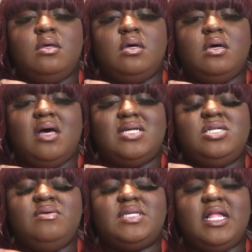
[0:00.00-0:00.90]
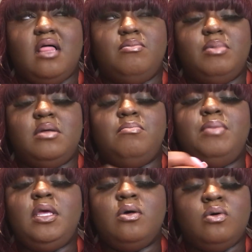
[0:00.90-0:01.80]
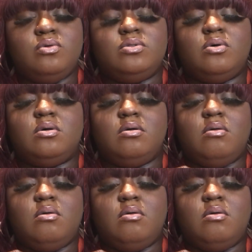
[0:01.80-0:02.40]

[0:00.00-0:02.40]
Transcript: uh, i shouldn't even say dollar but bills or